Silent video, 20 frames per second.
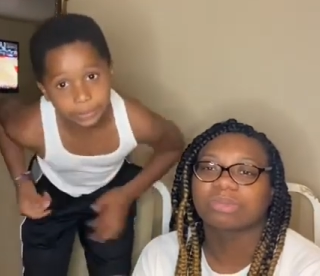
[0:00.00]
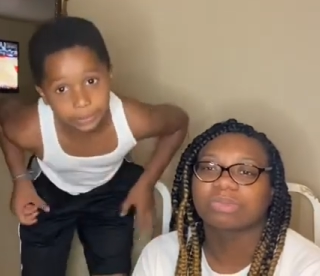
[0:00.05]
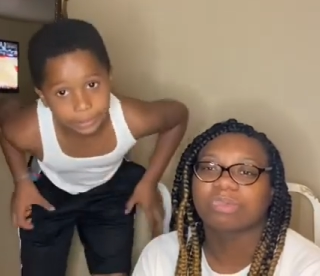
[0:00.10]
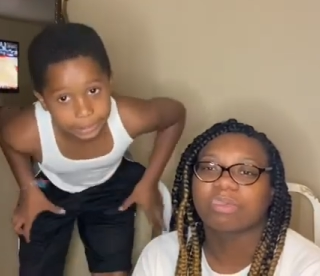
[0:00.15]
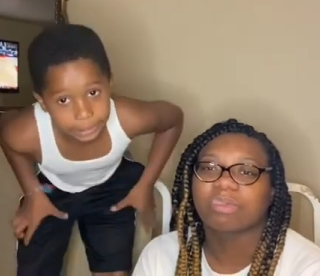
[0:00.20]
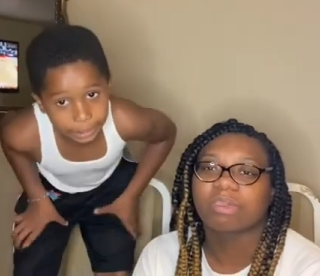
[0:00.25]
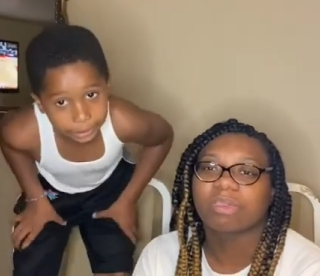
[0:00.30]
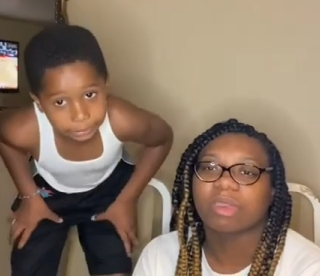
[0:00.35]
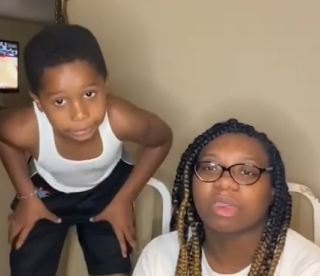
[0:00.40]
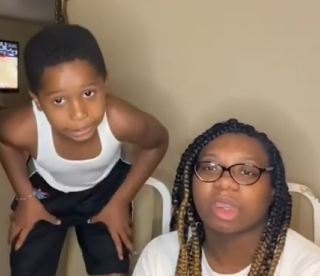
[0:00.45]

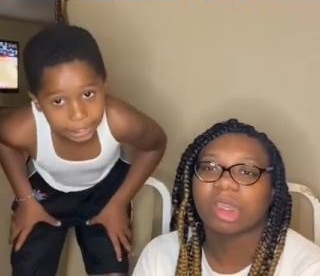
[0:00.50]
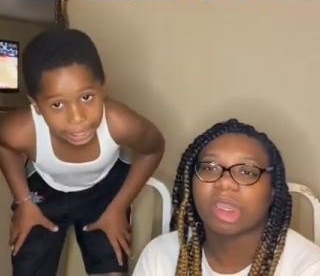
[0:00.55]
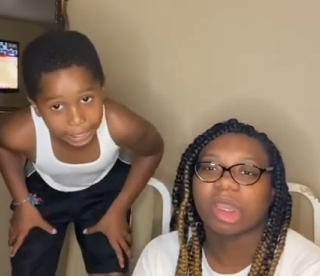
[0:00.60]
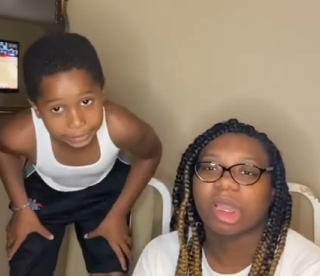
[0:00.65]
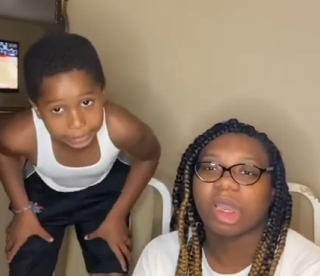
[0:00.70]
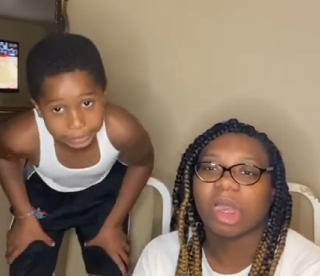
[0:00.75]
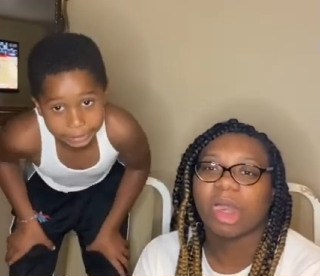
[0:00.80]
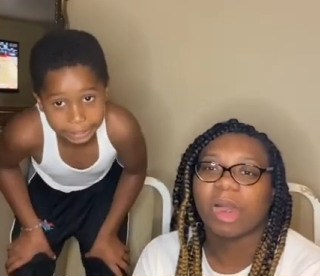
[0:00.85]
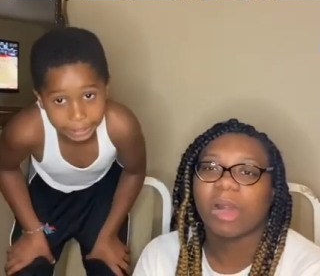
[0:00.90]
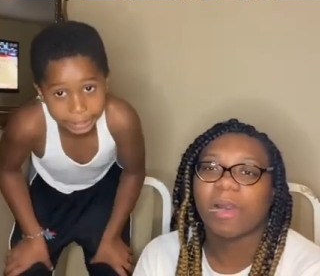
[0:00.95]
Speaker 1: many times she
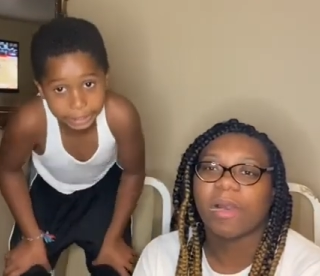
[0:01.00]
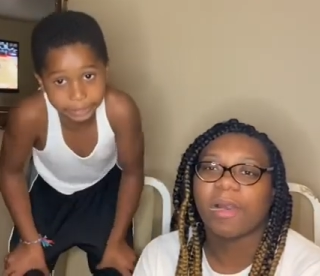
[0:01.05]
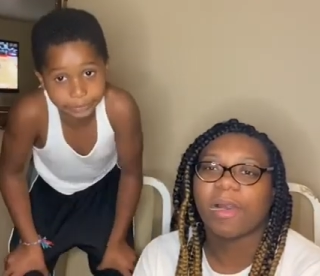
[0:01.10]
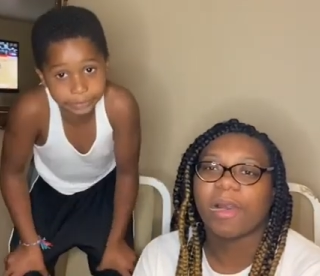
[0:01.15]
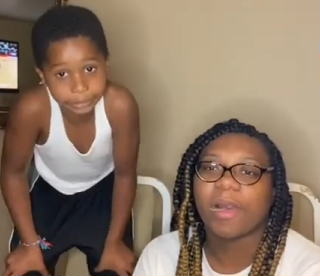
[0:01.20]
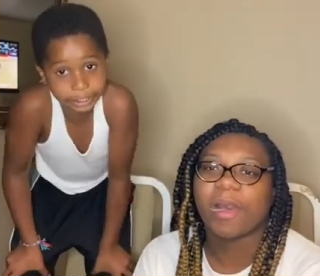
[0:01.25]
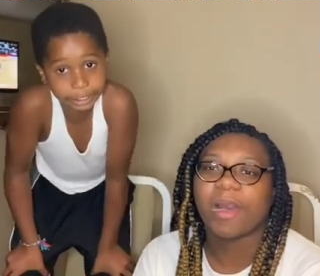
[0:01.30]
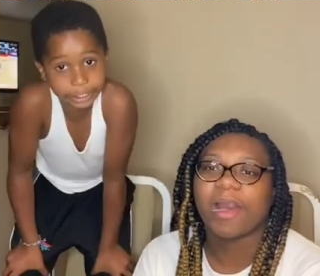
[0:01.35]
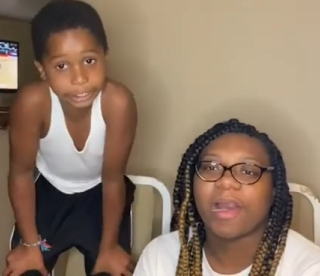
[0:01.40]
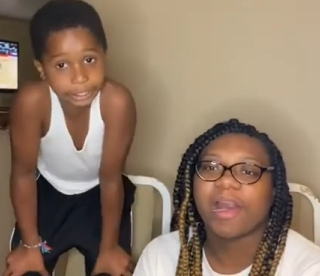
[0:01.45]
had to chase
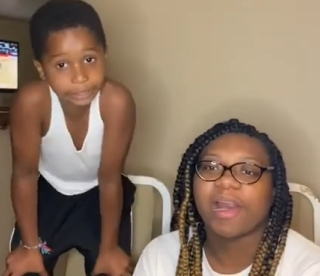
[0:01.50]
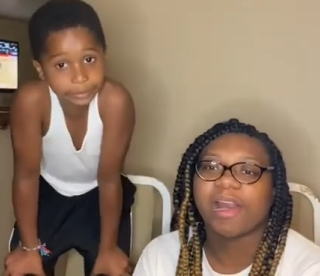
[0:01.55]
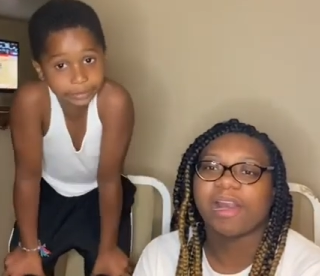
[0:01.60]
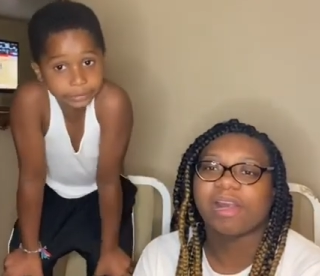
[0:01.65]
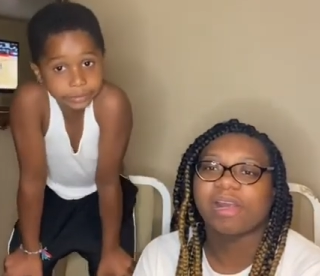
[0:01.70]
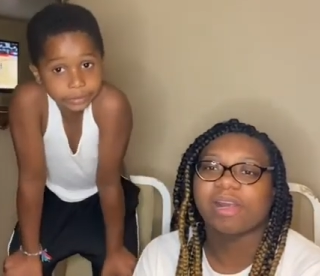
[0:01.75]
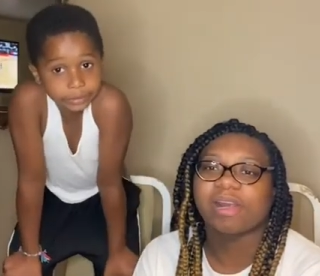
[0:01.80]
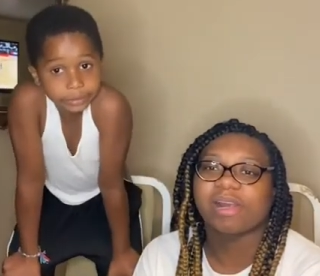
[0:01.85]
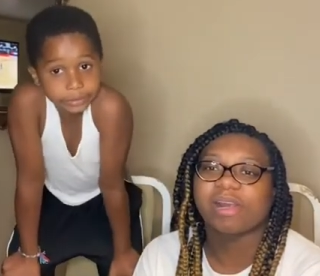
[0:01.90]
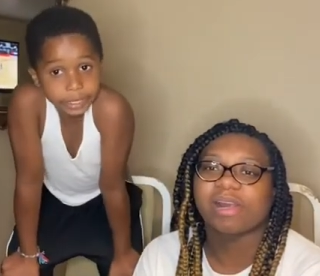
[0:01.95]
me a date.
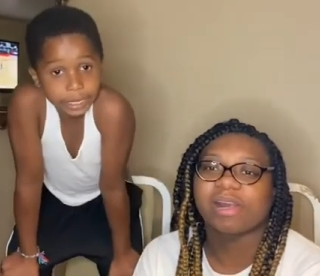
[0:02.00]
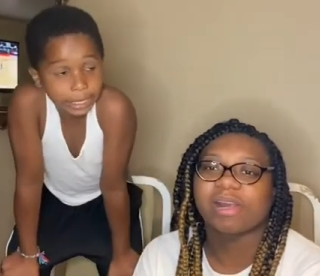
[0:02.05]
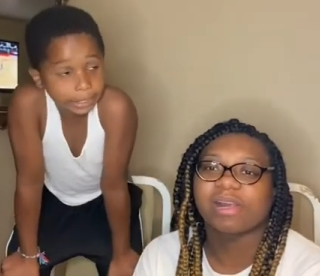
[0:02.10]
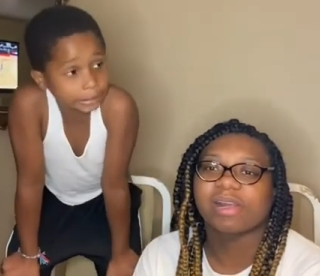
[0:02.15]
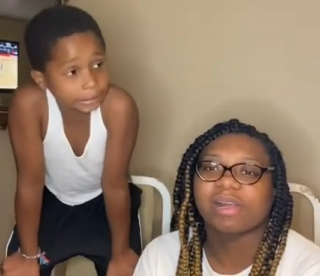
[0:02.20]
A